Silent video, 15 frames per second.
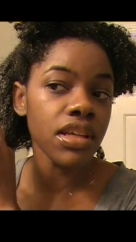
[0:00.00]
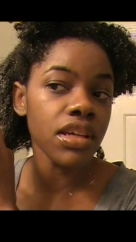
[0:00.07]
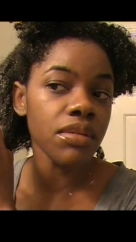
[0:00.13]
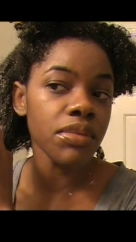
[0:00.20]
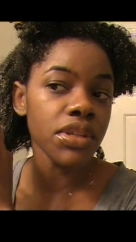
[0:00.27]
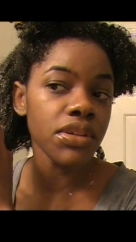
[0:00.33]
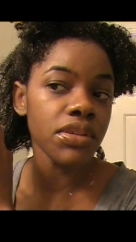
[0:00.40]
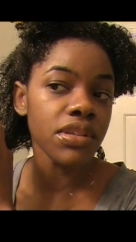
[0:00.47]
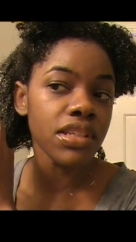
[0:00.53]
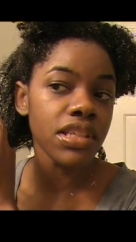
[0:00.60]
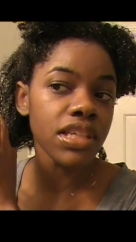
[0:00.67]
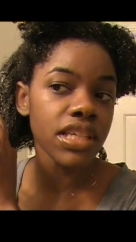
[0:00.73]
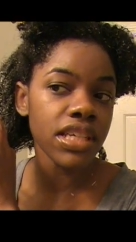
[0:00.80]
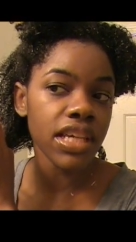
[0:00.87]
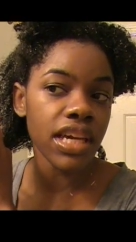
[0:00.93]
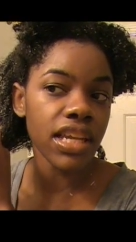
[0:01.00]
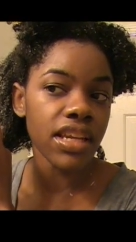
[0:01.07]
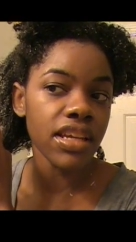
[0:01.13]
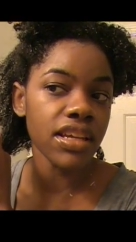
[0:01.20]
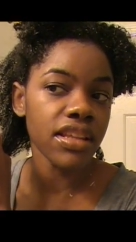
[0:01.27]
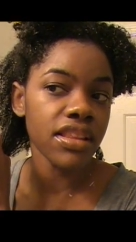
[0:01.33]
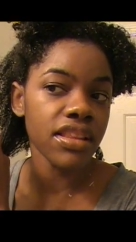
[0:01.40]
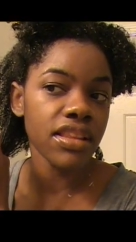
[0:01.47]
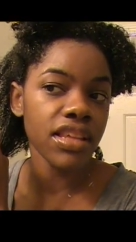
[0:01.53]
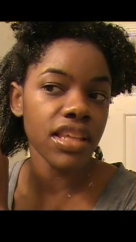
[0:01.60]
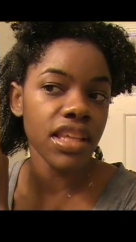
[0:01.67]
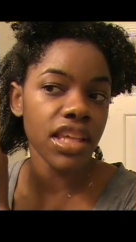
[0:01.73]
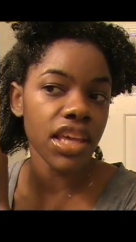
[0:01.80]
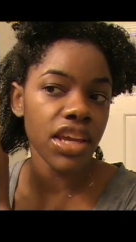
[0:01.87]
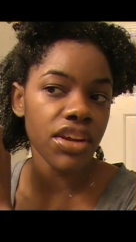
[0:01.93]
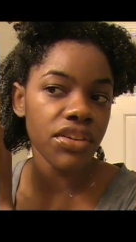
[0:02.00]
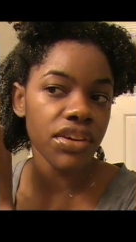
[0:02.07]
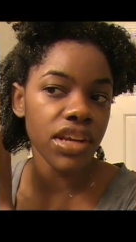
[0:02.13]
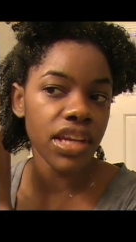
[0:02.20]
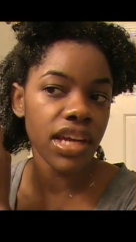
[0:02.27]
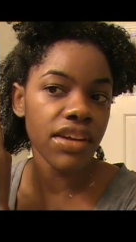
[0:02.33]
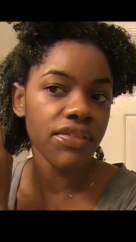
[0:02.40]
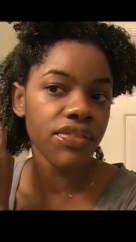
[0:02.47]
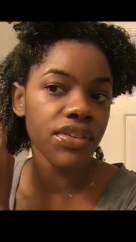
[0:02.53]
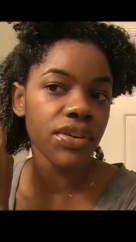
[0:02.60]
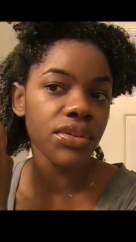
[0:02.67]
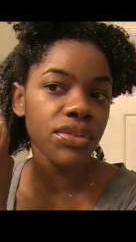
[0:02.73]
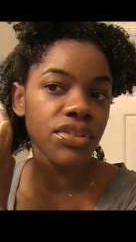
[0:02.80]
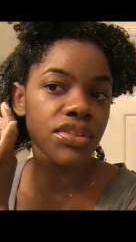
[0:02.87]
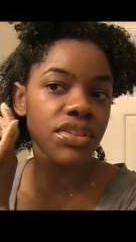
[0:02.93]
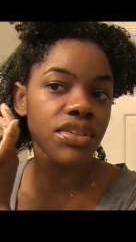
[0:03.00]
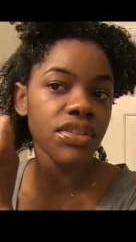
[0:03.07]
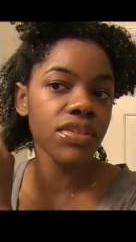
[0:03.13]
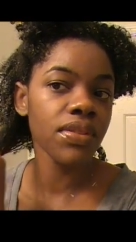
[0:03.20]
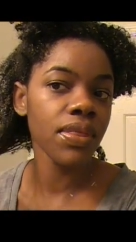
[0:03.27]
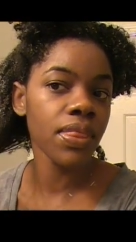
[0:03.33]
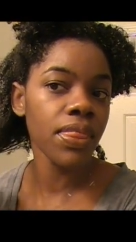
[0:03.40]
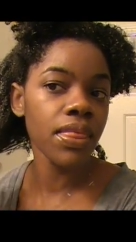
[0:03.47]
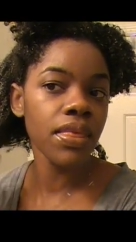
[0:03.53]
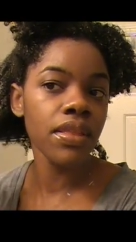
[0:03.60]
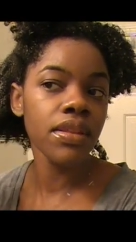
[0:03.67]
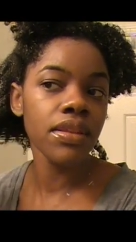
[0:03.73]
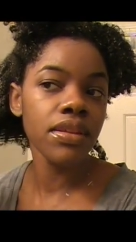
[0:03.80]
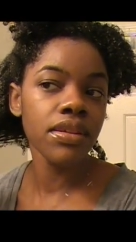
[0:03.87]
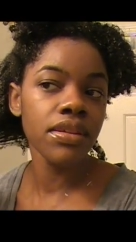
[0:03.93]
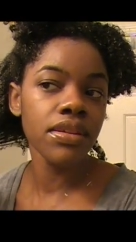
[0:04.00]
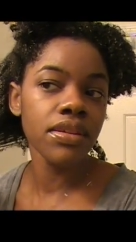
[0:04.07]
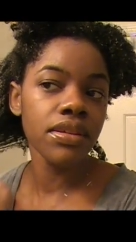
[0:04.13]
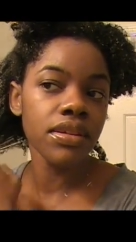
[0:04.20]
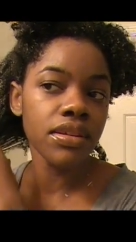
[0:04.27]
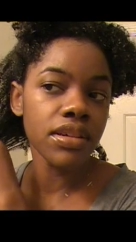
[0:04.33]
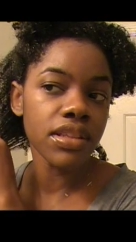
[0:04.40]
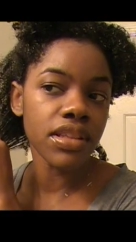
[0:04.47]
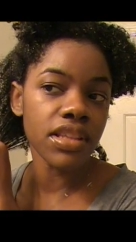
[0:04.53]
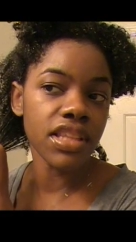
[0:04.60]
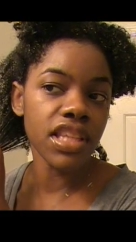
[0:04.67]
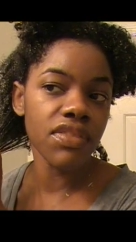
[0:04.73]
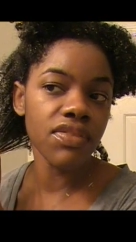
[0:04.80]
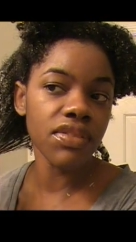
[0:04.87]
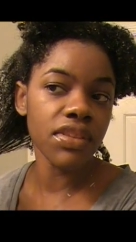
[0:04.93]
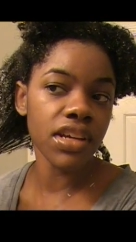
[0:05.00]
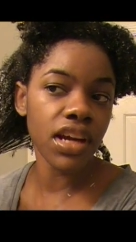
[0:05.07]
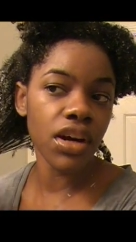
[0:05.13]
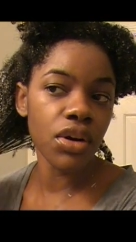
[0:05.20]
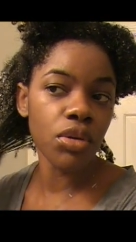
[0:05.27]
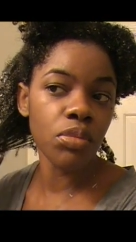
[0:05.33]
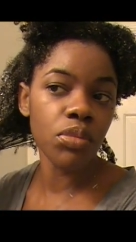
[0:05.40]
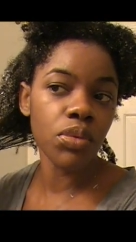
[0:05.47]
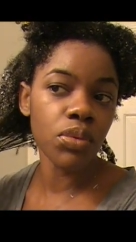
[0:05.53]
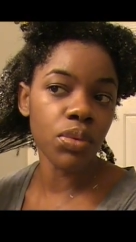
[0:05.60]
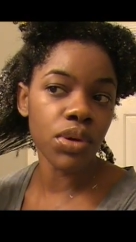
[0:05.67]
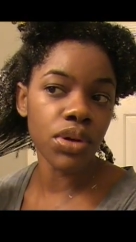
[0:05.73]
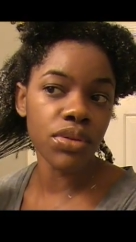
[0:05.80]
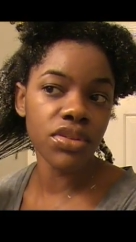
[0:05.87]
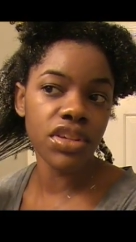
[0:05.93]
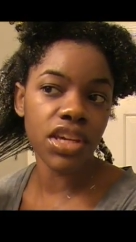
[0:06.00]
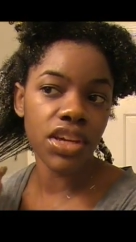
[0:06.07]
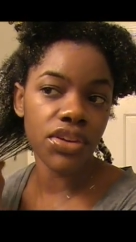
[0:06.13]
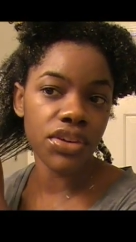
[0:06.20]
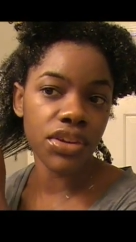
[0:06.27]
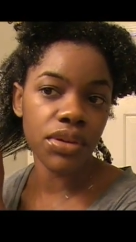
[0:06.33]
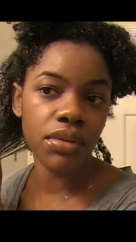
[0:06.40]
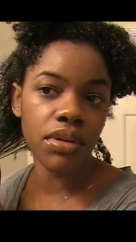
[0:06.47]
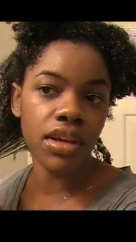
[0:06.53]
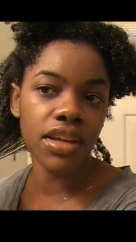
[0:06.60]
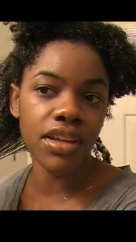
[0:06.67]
and when you look at it, it's scary at first. The teeth of the comb will scare you.